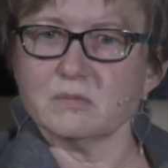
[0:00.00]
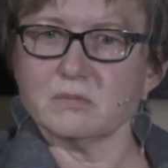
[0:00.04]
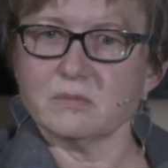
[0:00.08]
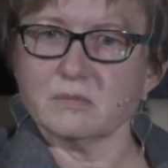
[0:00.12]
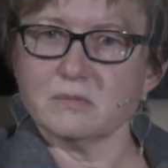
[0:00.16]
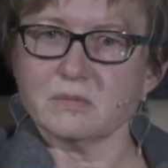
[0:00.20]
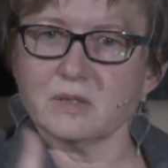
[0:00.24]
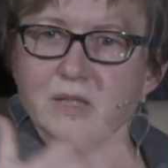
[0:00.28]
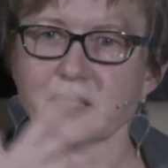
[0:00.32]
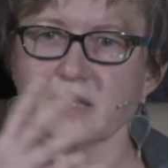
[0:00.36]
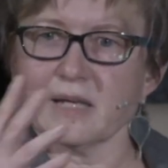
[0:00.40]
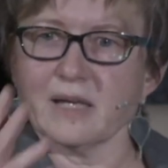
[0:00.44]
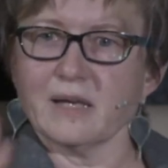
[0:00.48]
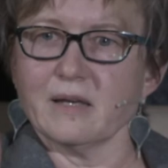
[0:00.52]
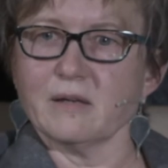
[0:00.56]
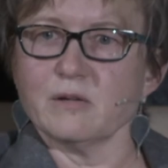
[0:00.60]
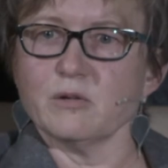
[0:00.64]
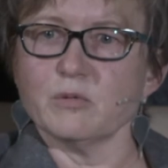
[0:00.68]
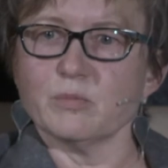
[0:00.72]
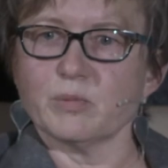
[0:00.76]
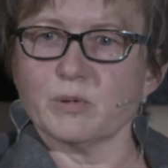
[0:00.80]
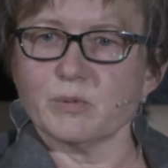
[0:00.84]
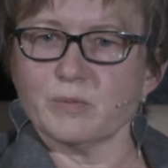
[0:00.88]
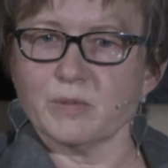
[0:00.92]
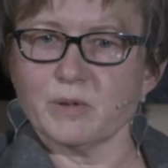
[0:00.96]
okay, you're
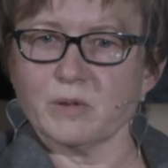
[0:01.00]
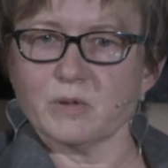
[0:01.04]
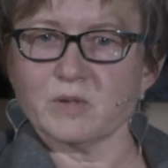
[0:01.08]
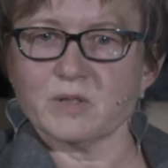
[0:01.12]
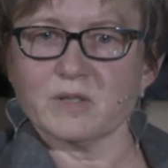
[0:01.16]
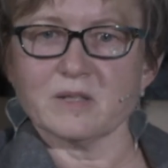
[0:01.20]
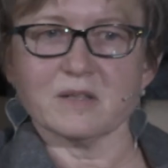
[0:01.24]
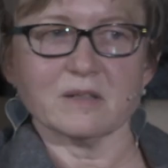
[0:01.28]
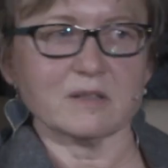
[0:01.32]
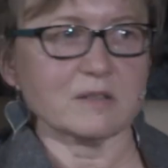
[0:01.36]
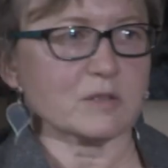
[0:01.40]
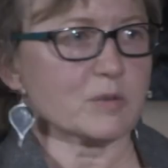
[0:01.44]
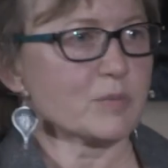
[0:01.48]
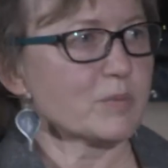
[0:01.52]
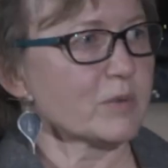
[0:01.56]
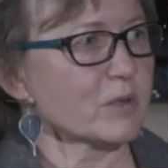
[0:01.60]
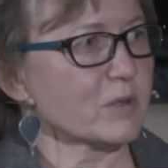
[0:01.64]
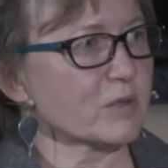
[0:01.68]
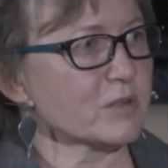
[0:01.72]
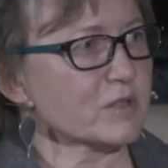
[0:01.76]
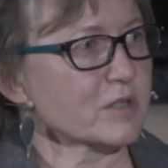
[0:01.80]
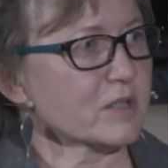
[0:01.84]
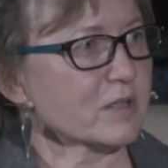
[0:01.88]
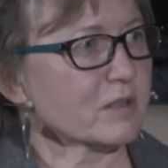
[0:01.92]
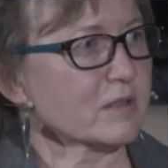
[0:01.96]
proposing this
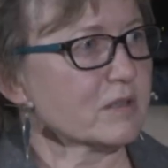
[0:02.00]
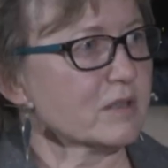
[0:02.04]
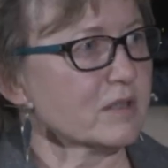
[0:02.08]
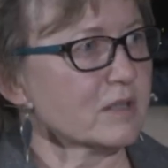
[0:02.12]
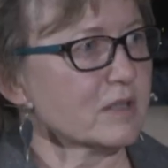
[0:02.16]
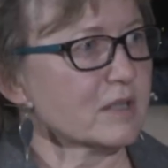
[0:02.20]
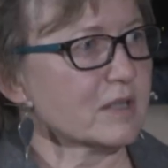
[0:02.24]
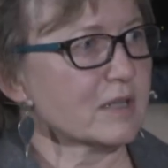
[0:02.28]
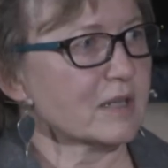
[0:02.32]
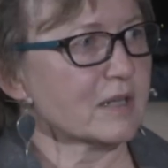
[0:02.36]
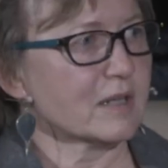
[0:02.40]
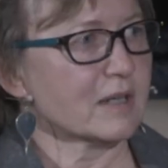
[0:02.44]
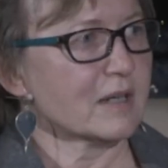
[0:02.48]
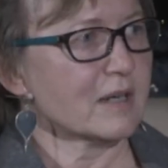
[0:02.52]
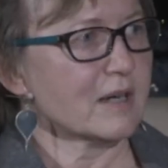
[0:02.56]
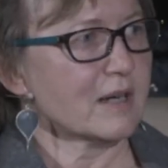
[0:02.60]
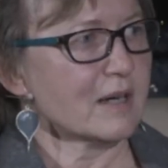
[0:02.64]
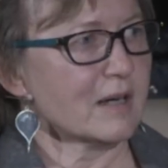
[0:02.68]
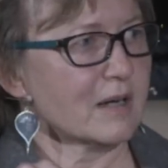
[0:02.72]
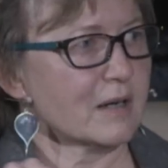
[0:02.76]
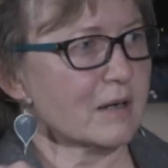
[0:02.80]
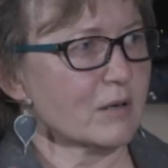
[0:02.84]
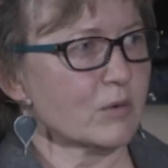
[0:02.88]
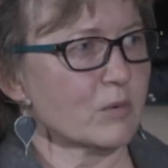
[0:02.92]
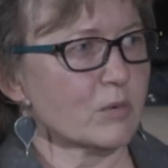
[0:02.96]
project,
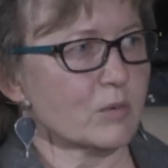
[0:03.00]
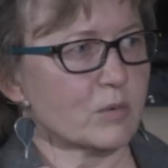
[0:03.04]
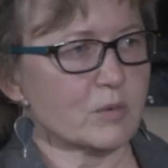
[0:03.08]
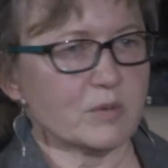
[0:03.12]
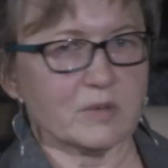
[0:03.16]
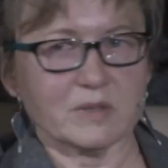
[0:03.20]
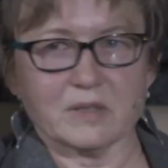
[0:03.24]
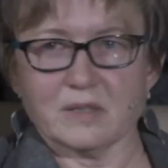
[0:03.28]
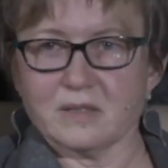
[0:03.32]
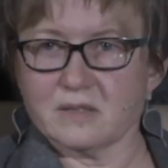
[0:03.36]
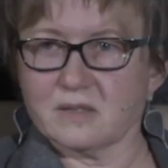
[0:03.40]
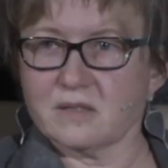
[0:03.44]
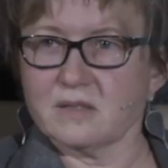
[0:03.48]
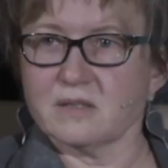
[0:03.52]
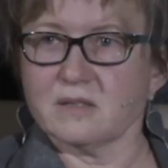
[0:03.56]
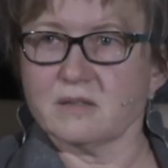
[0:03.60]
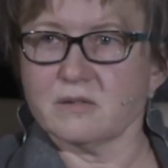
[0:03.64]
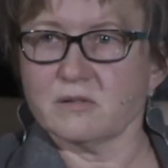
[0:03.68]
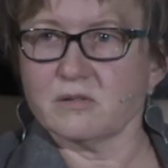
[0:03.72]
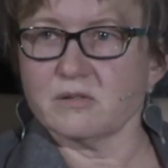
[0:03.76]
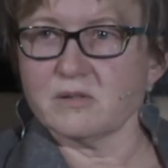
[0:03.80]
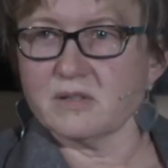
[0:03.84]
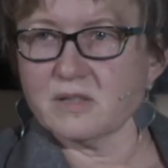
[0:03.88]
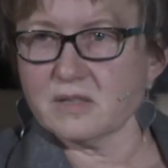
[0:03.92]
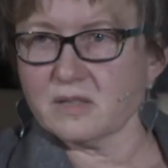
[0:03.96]
how does it
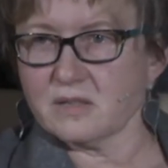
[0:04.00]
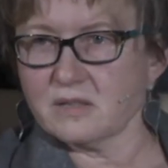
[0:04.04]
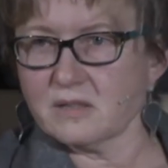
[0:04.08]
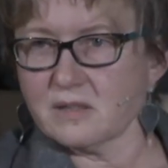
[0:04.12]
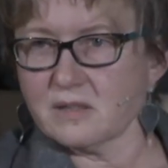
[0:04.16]
address the